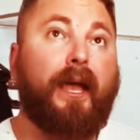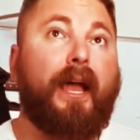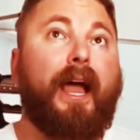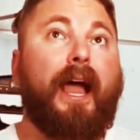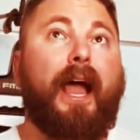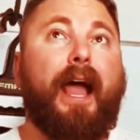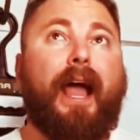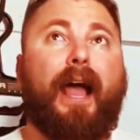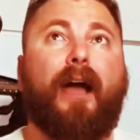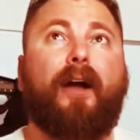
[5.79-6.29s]

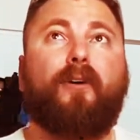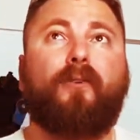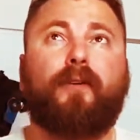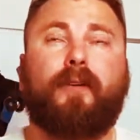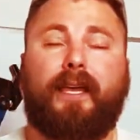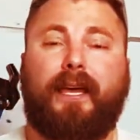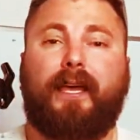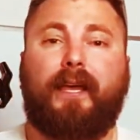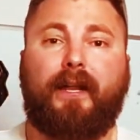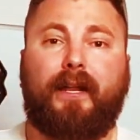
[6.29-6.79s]
How
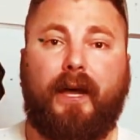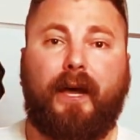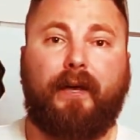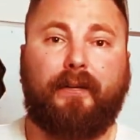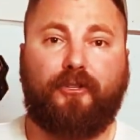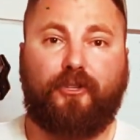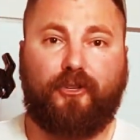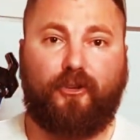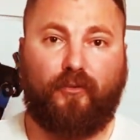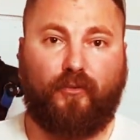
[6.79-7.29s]
can I
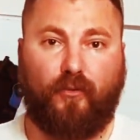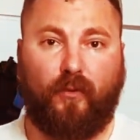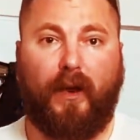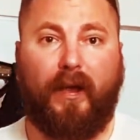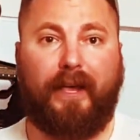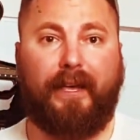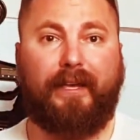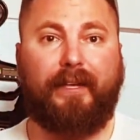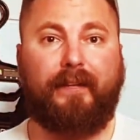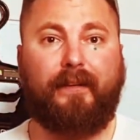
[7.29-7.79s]

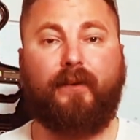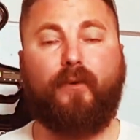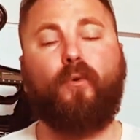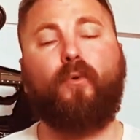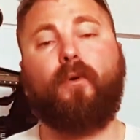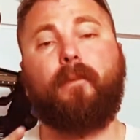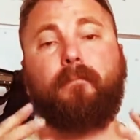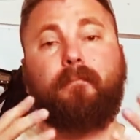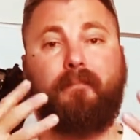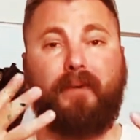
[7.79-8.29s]
train
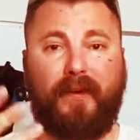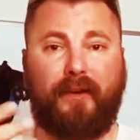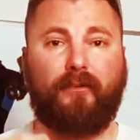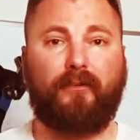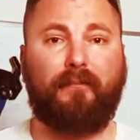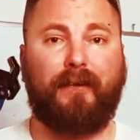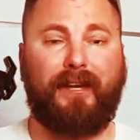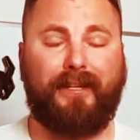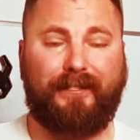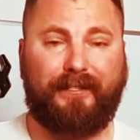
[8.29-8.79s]
or better
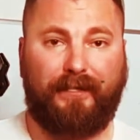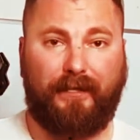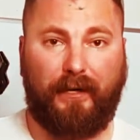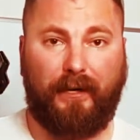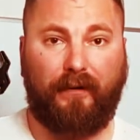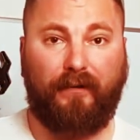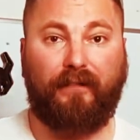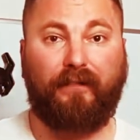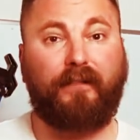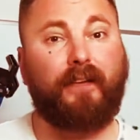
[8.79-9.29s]

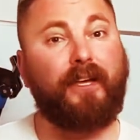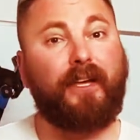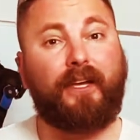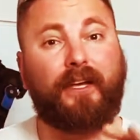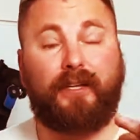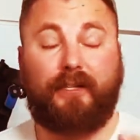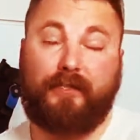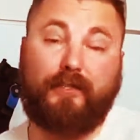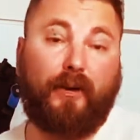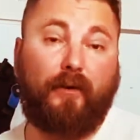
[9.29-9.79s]
myself
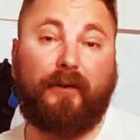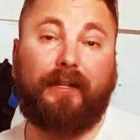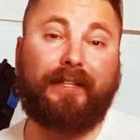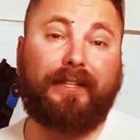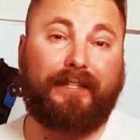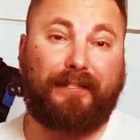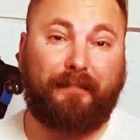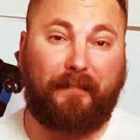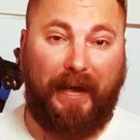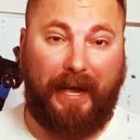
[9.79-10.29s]
during
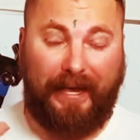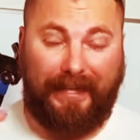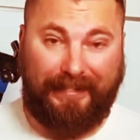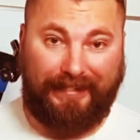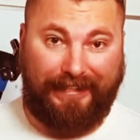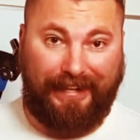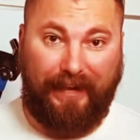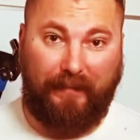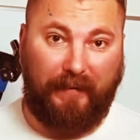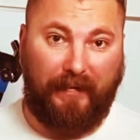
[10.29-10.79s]
this
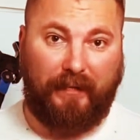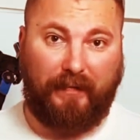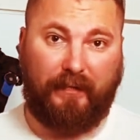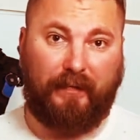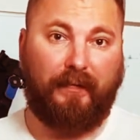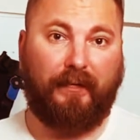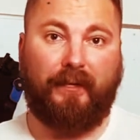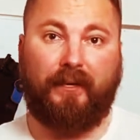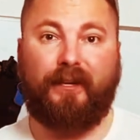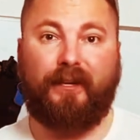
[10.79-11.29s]
pandemic,
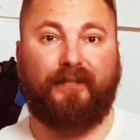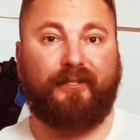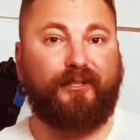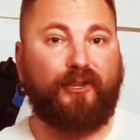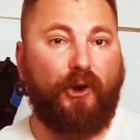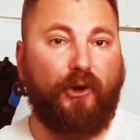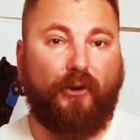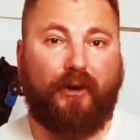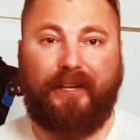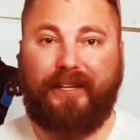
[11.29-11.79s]

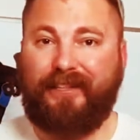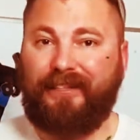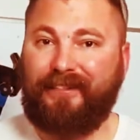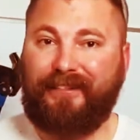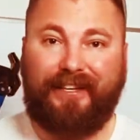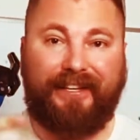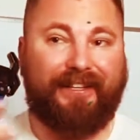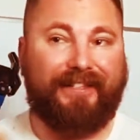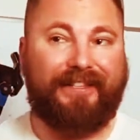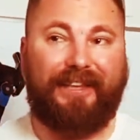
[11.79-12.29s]
during
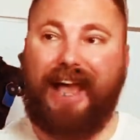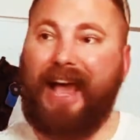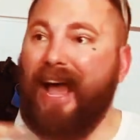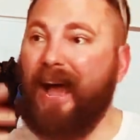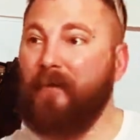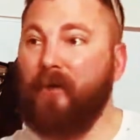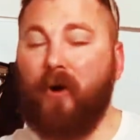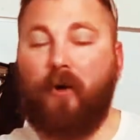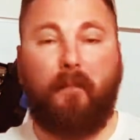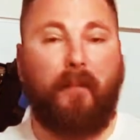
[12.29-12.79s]
this
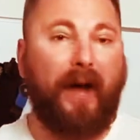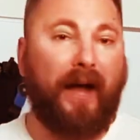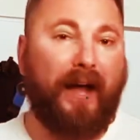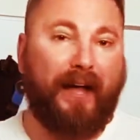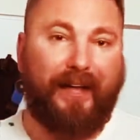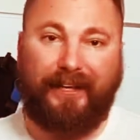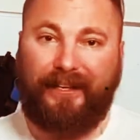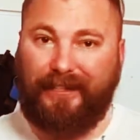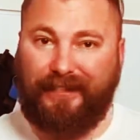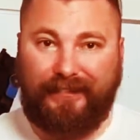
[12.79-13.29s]
ammo
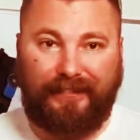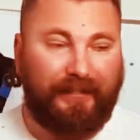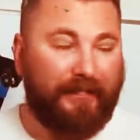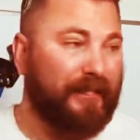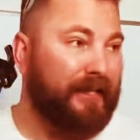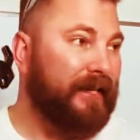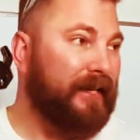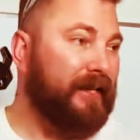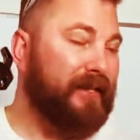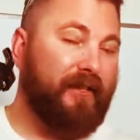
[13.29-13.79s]
buying,
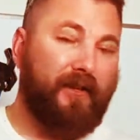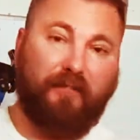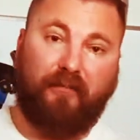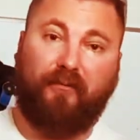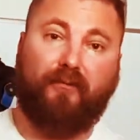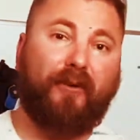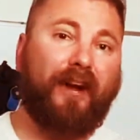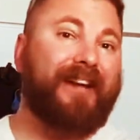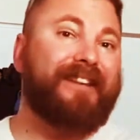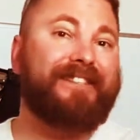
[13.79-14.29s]
the
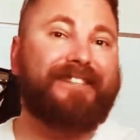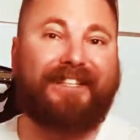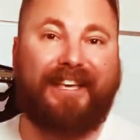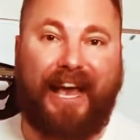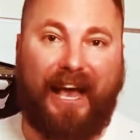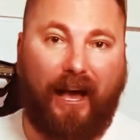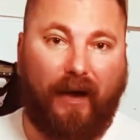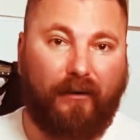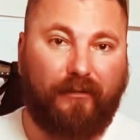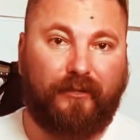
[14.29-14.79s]
price
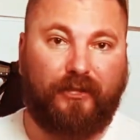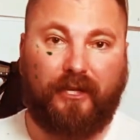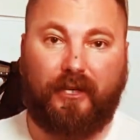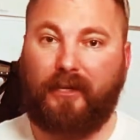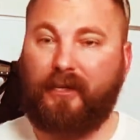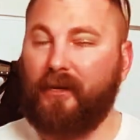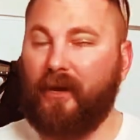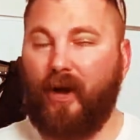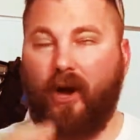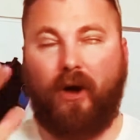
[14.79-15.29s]

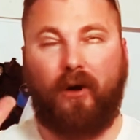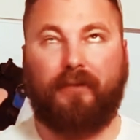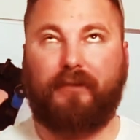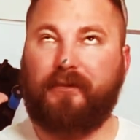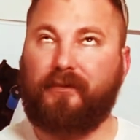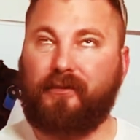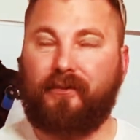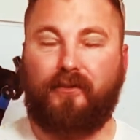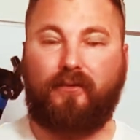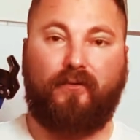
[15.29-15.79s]
gouging, all
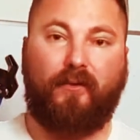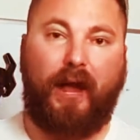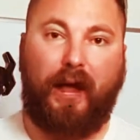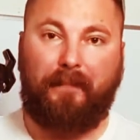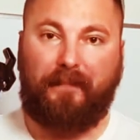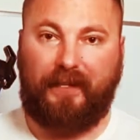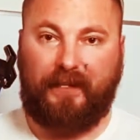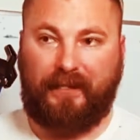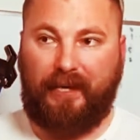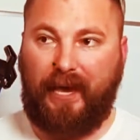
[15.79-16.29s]
this
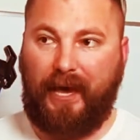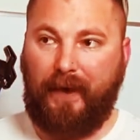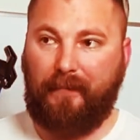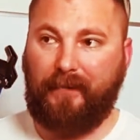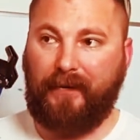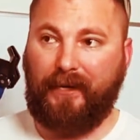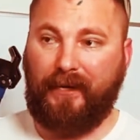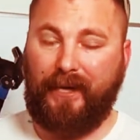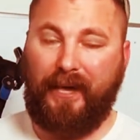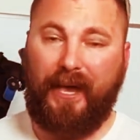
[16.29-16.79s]
crap that's
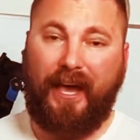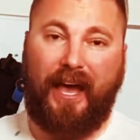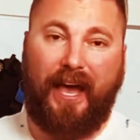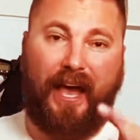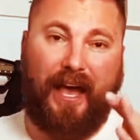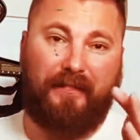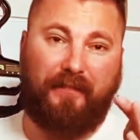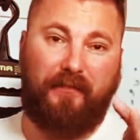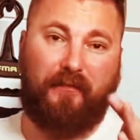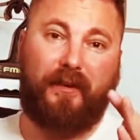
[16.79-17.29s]
happening.
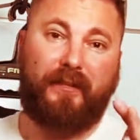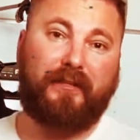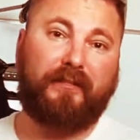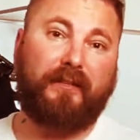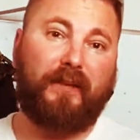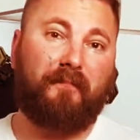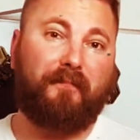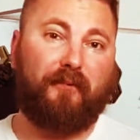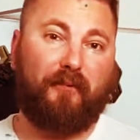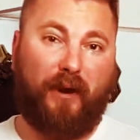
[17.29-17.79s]
And there is
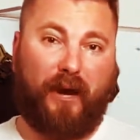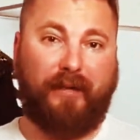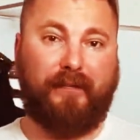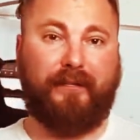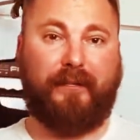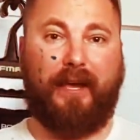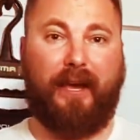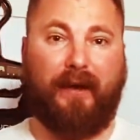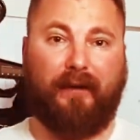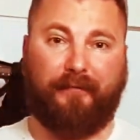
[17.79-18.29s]
some price
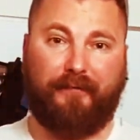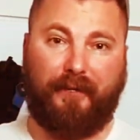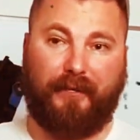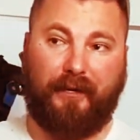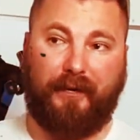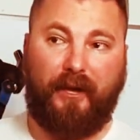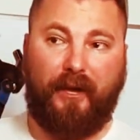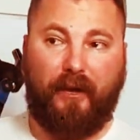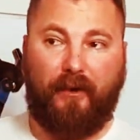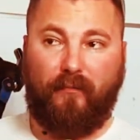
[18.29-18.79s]
gouging,
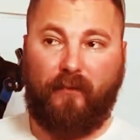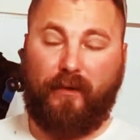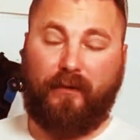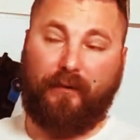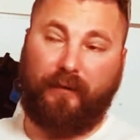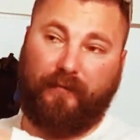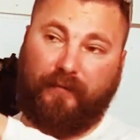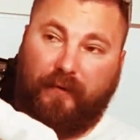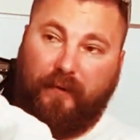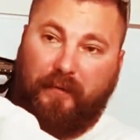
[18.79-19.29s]
whether
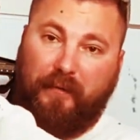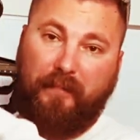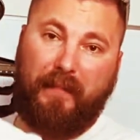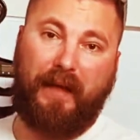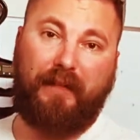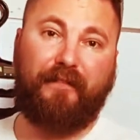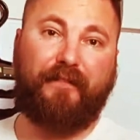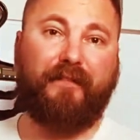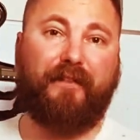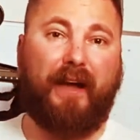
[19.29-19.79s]
it's from the
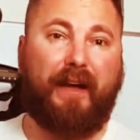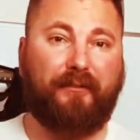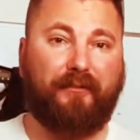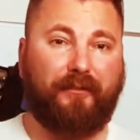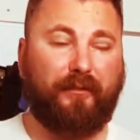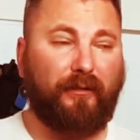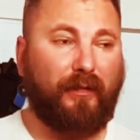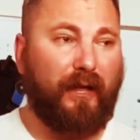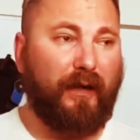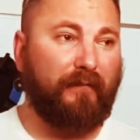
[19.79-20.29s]

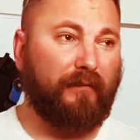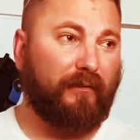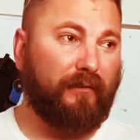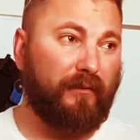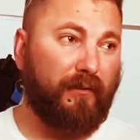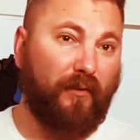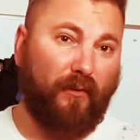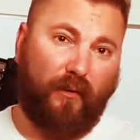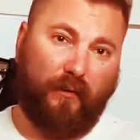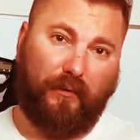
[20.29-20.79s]
manufacturer
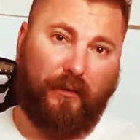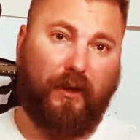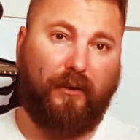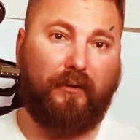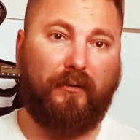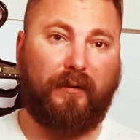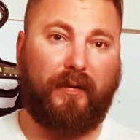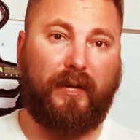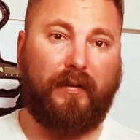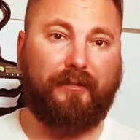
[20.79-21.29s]
level or
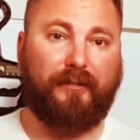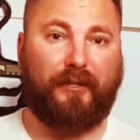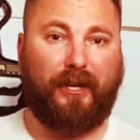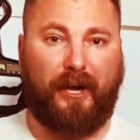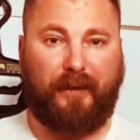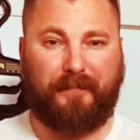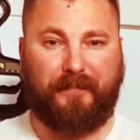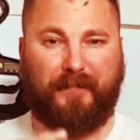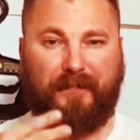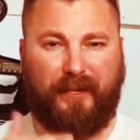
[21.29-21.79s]
local gun
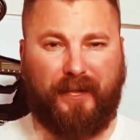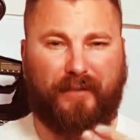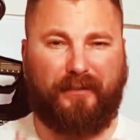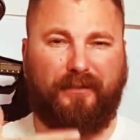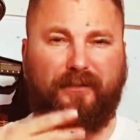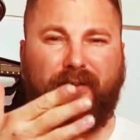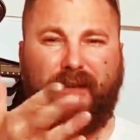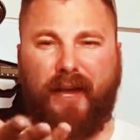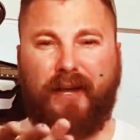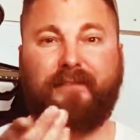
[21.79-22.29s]
shops. And
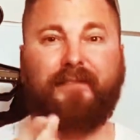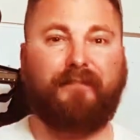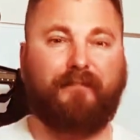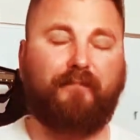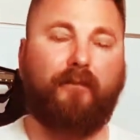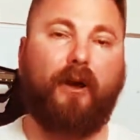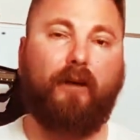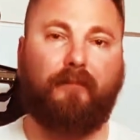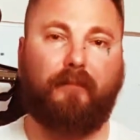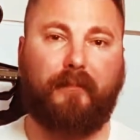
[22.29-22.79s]
you guys have
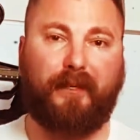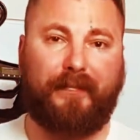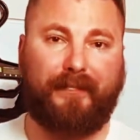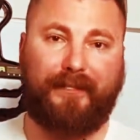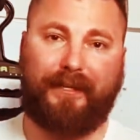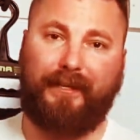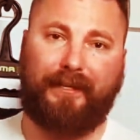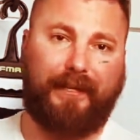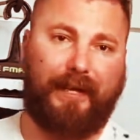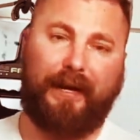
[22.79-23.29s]
probably
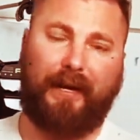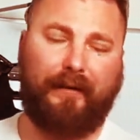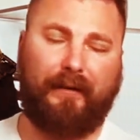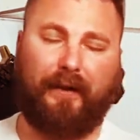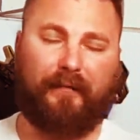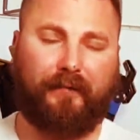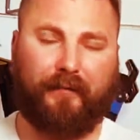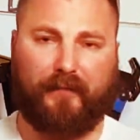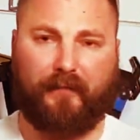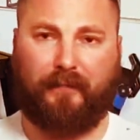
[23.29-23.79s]
seen that. I don't
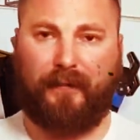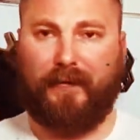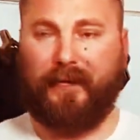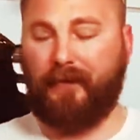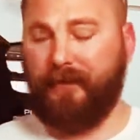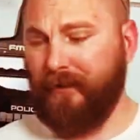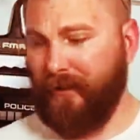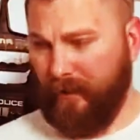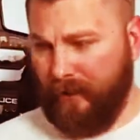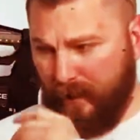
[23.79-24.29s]
have to explain
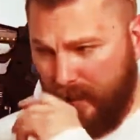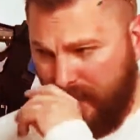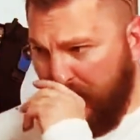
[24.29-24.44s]
it to you.